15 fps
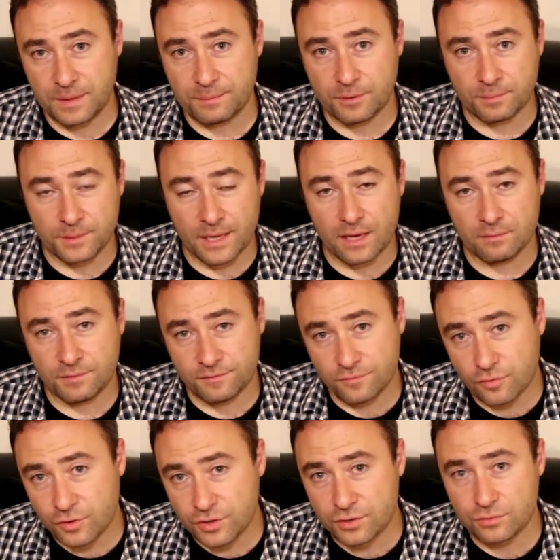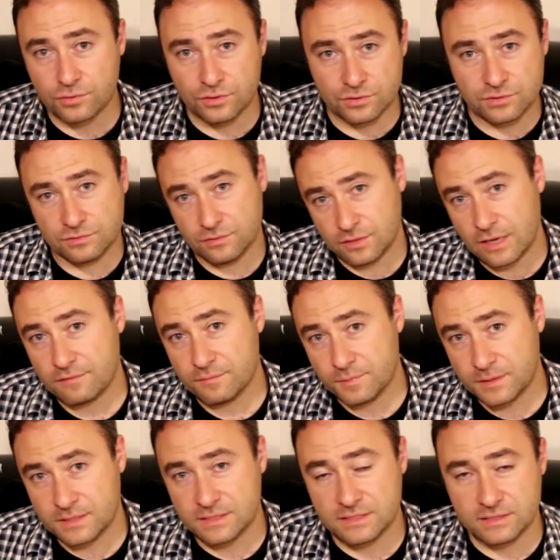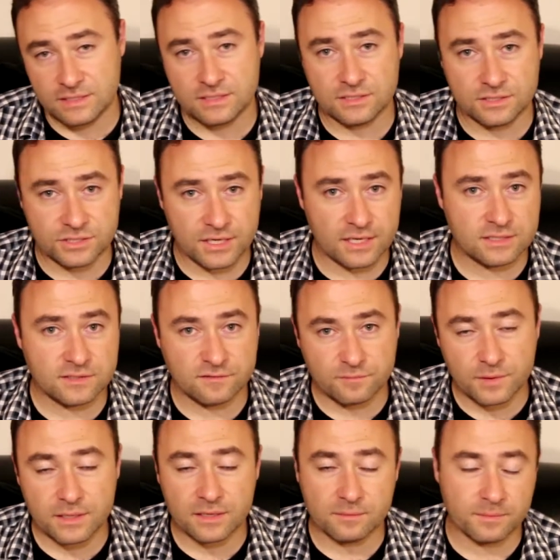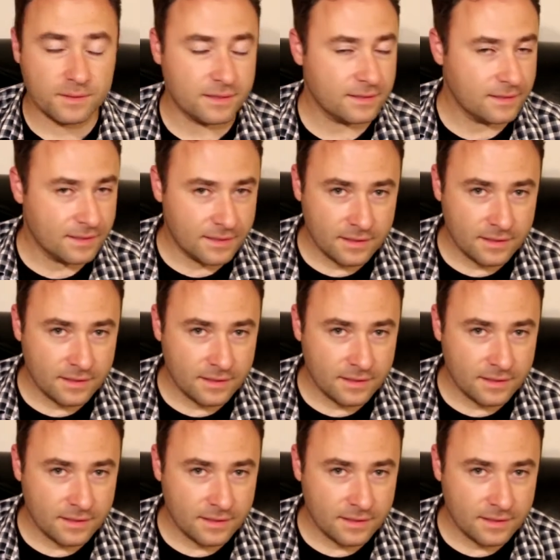people playing before you, you have a pretty decent chance of winning, but